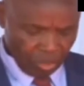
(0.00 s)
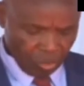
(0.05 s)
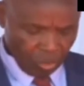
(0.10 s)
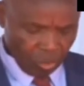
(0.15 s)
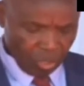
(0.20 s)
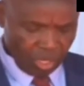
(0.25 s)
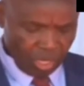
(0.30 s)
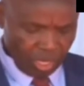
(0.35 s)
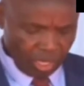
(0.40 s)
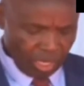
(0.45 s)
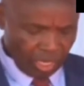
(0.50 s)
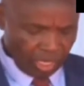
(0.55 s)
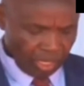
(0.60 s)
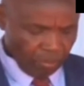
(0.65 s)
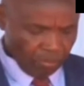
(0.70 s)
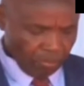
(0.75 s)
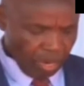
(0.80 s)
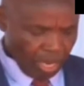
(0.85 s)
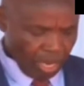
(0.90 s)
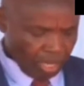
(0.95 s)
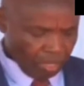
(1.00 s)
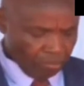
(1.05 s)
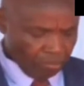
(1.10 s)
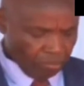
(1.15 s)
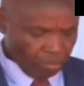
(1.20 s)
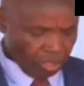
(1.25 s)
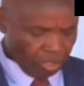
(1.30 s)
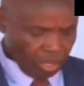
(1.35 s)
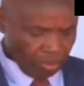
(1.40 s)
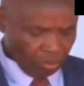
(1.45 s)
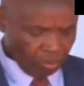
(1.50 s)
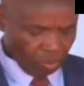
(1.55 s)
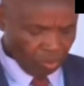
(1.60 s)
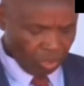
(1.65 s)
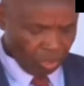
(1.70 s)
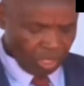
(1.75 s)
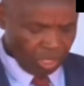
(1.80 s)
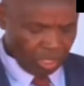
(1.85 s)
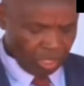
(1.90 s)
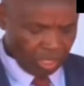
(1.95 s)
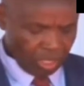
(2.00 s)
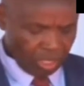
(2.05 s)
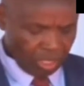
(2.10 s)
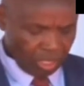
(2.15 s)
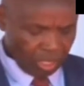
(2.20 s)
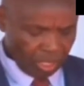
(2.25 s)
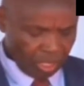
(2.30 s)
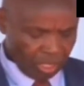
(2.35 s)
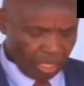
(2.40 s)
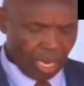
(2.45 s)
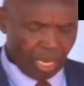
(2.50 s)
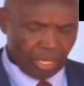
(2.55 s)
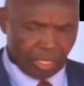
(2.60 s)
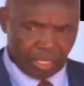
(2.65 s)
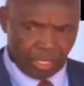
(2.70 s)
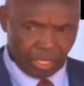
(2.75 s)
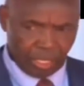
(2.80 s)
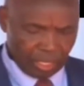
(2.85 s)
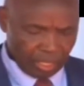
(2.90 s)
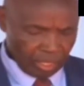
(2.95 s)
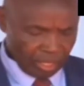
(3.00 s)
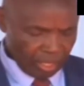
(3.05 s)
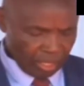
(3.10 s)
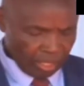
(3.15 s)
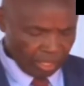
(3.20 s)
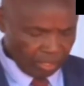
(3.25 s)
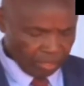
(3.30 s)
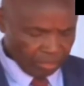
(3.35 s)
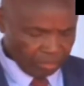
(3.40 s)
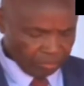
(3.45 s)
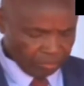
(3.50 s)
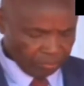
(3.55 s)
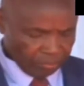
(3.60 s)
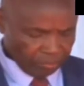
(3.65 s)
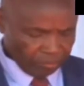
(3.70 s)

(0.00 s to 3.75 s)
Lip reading: to clear the path for them to reach that destiny.